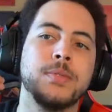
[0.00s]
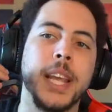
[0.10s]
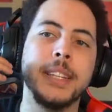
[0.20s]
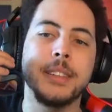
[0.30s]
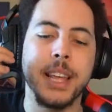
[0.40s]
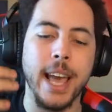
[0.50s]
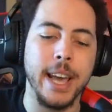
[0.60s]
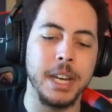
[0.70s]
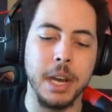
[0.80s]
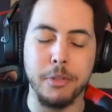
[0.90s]
into the
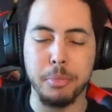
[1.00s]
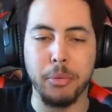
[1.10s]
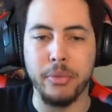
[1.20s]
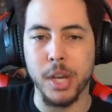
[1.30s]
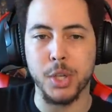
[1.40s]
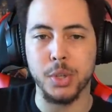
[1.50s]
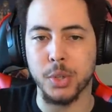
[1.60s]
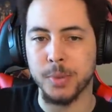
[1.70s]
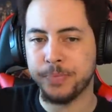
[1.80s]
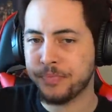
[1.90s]
head of a
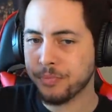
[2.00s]
professional